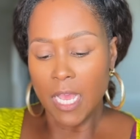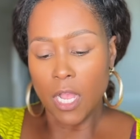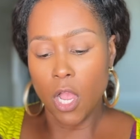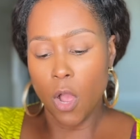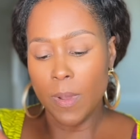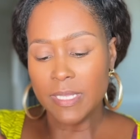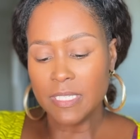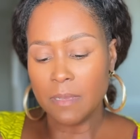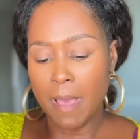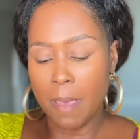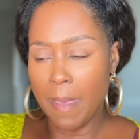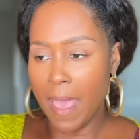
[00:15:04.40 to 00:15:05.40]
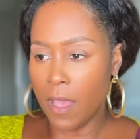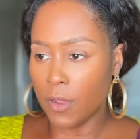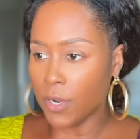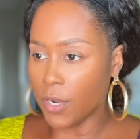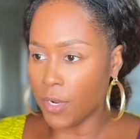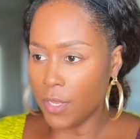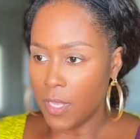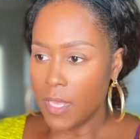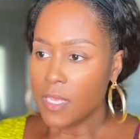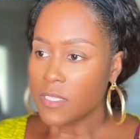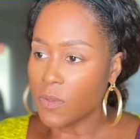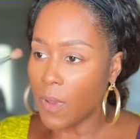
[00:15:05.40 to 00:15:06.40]
go into my powder
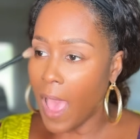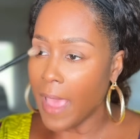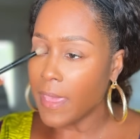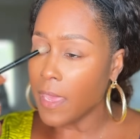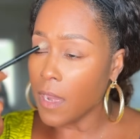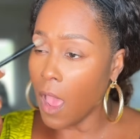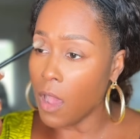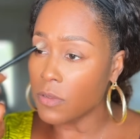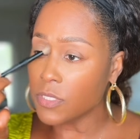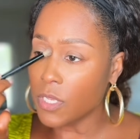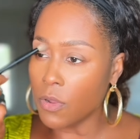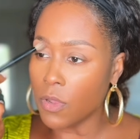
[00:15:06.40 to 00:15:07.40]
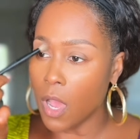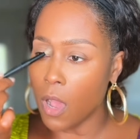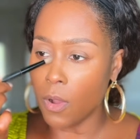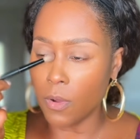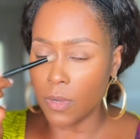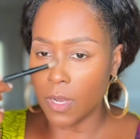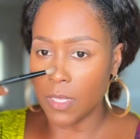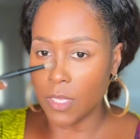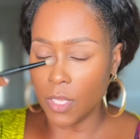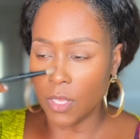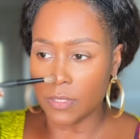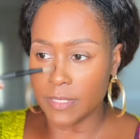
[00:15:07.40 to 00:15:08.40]
so I can also go
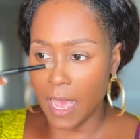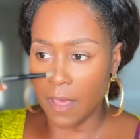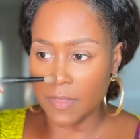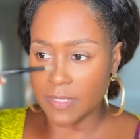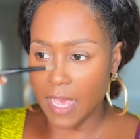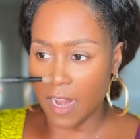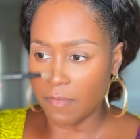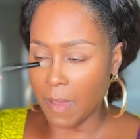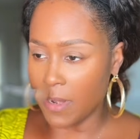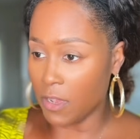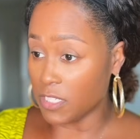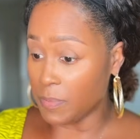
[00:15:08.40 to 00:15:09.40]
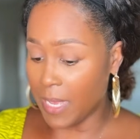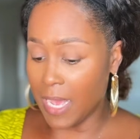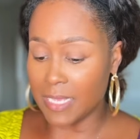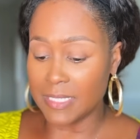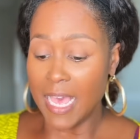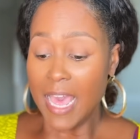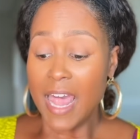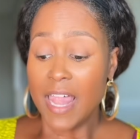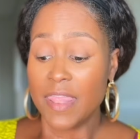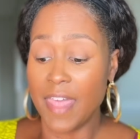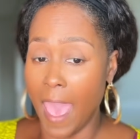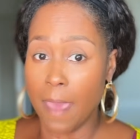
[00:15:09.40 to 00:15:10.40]
down the side of my nose, because
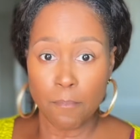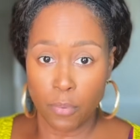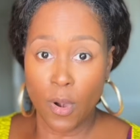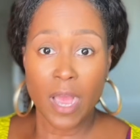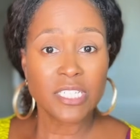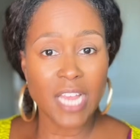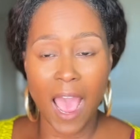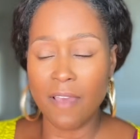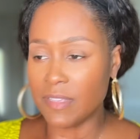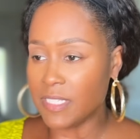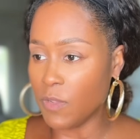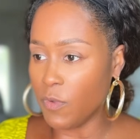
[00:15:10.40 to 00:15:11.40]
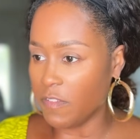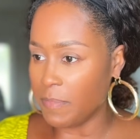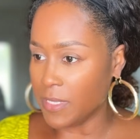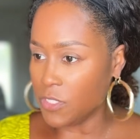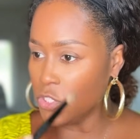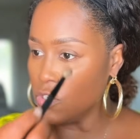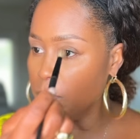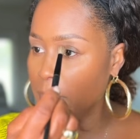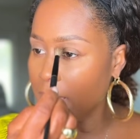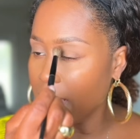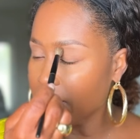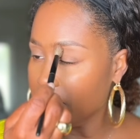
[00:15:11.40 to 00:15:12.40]
That brush obviously would have been too
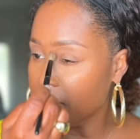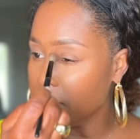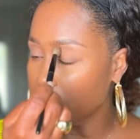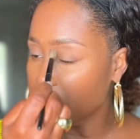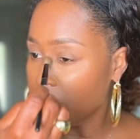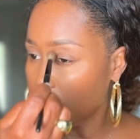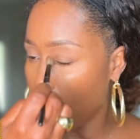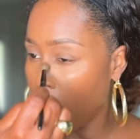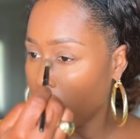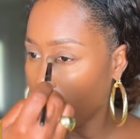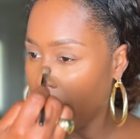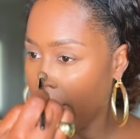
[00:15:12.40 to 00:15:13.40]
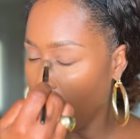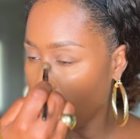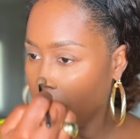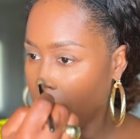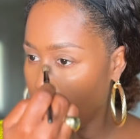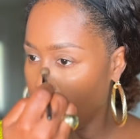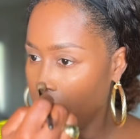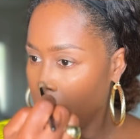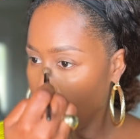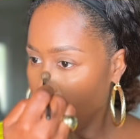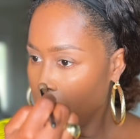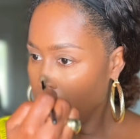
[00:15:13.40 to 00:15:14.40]
big. This is a smaller area.
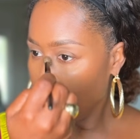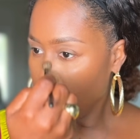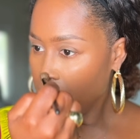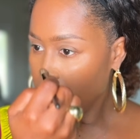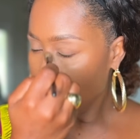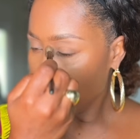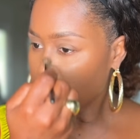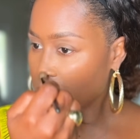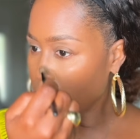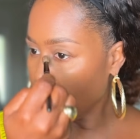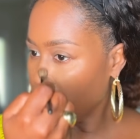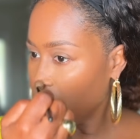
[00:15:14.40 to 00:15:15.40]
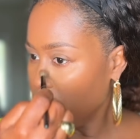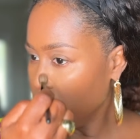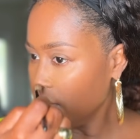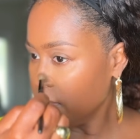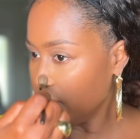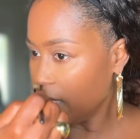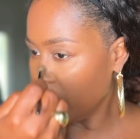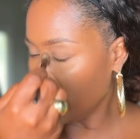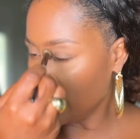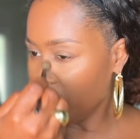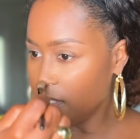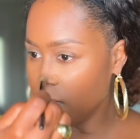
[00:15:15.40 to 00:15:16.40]
So I'm going to use it
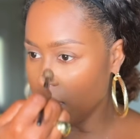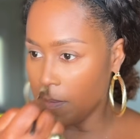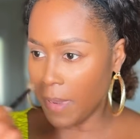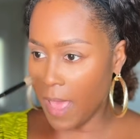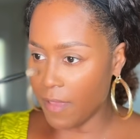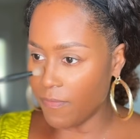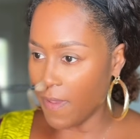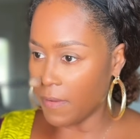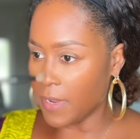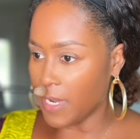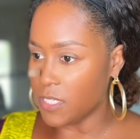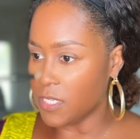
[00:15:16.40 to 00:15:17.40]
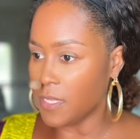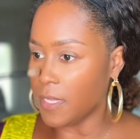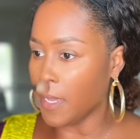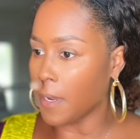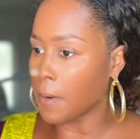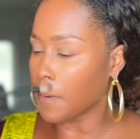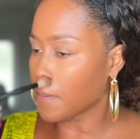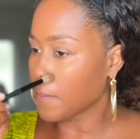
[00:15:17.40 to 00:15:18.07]
to apply foundation there